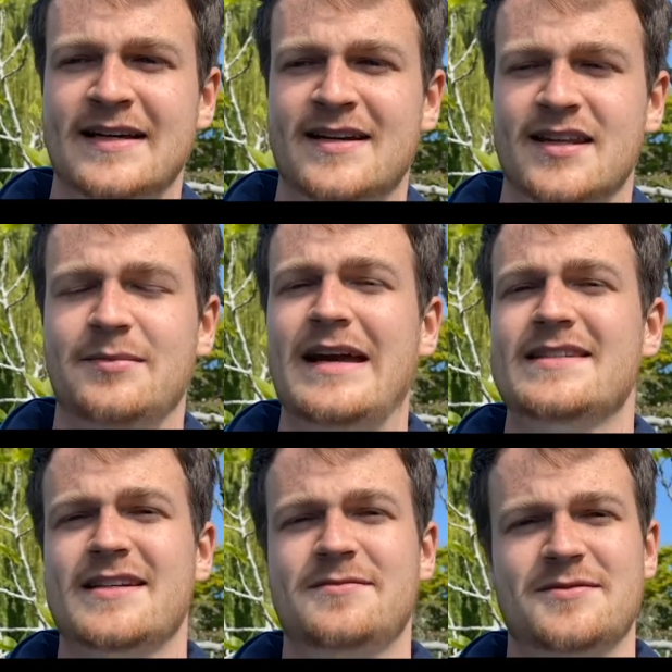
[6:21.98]
The main
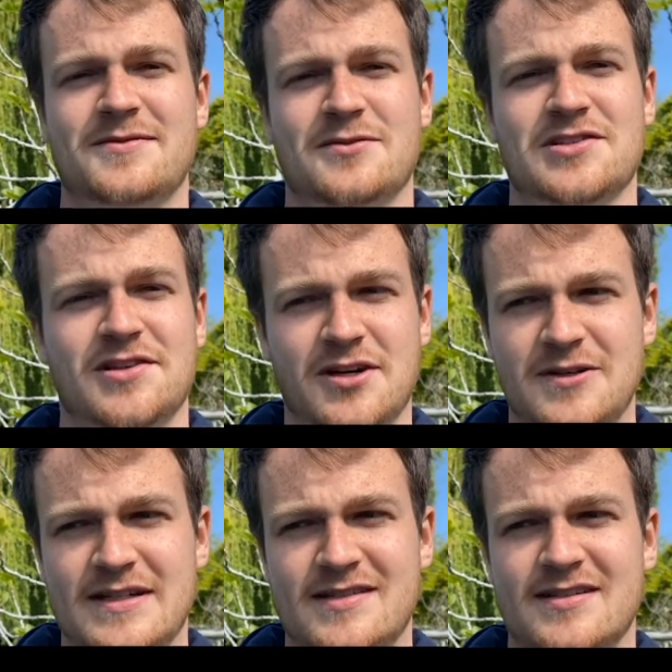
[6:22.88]
symptoms were
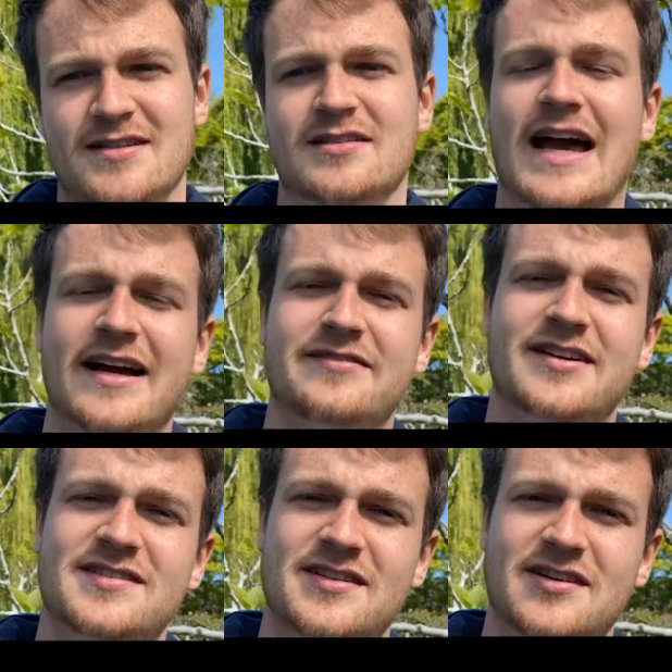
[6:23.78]
slowness, lack of
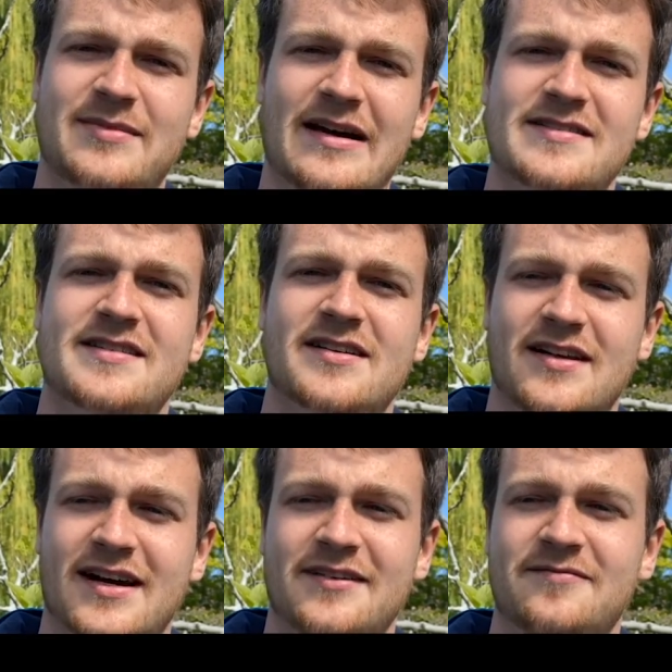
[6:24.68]
concern about his
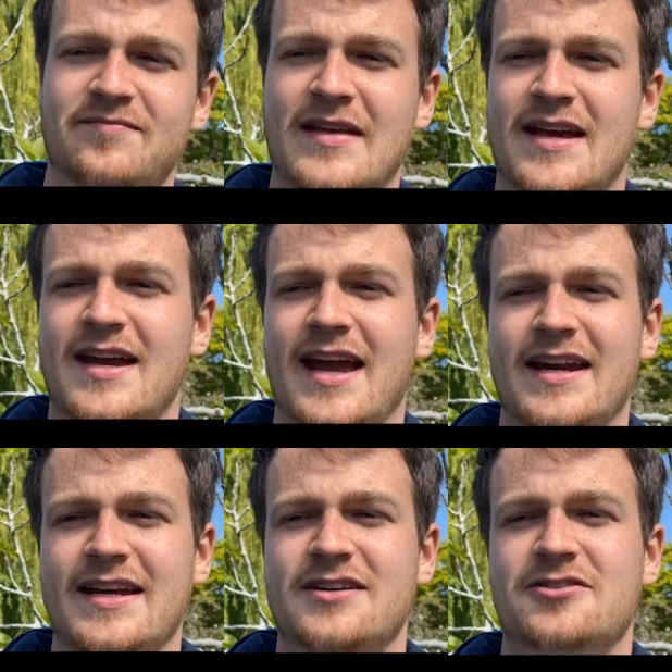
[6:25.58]
decline, and
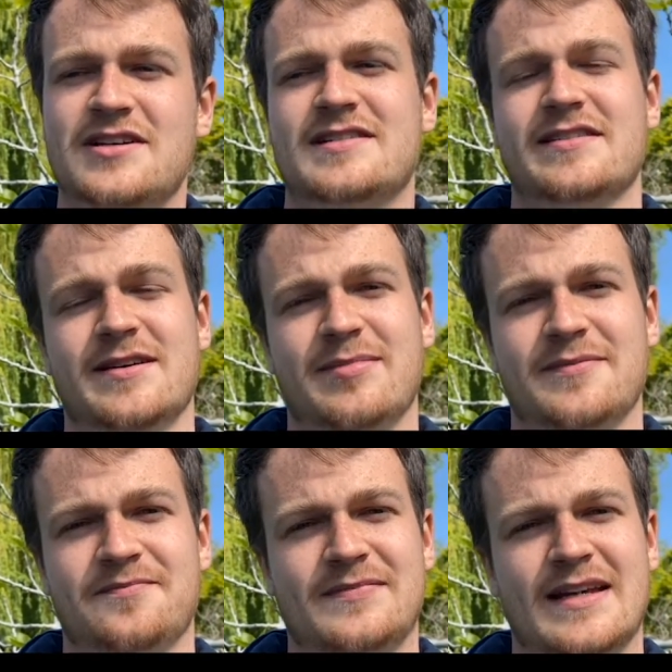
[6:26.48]
increased sleep.
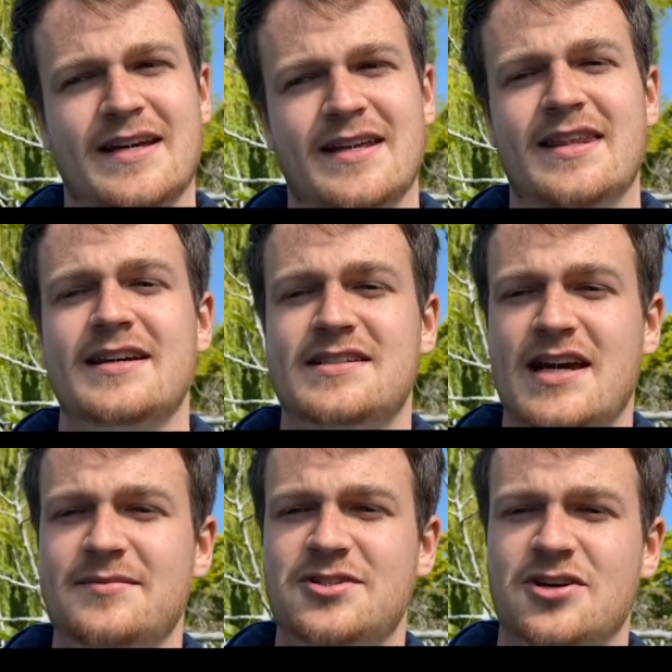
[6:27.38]
The
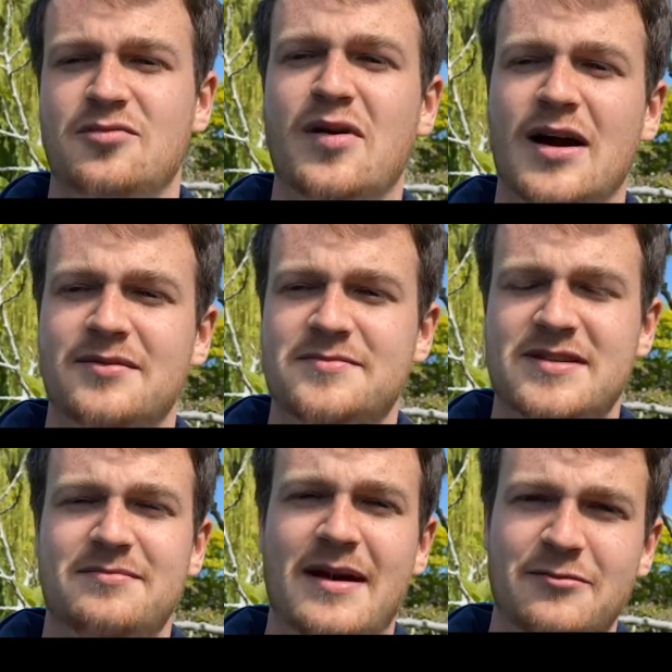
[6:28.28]
exam showed problems
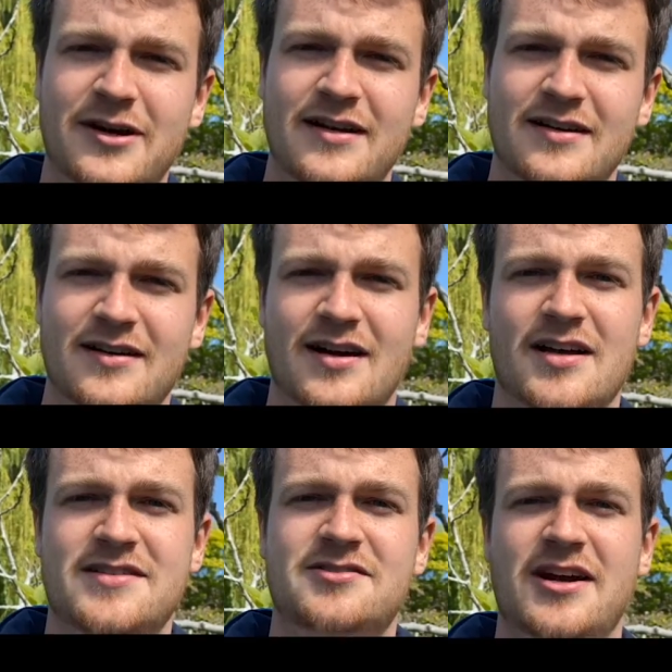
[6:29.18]
in memory,
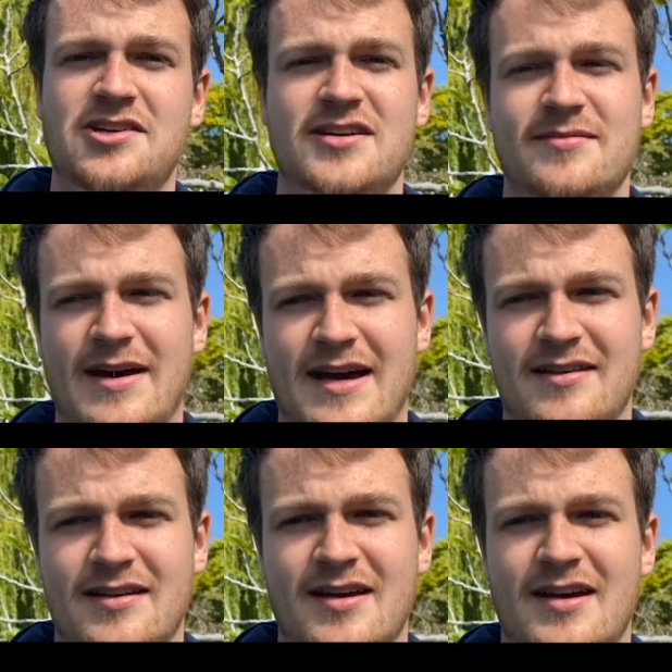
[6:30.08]
concentration in math,
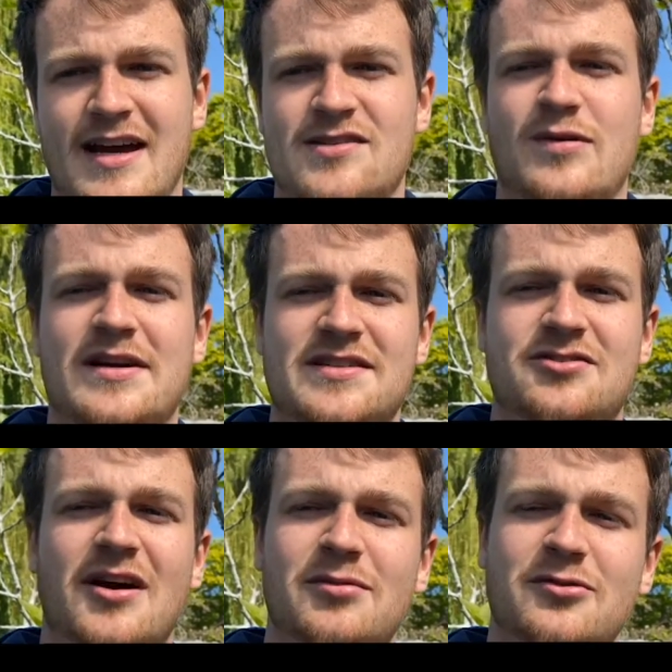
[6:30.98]
as well as
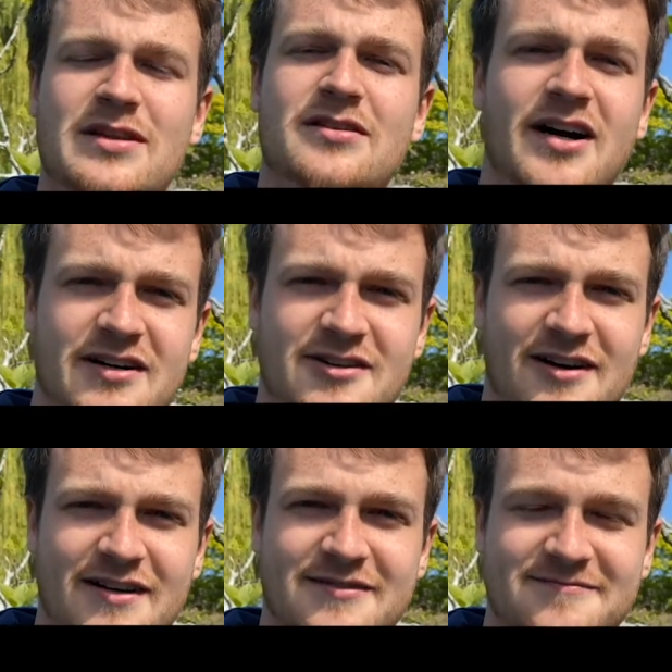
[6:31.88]
trouble with clock drawing.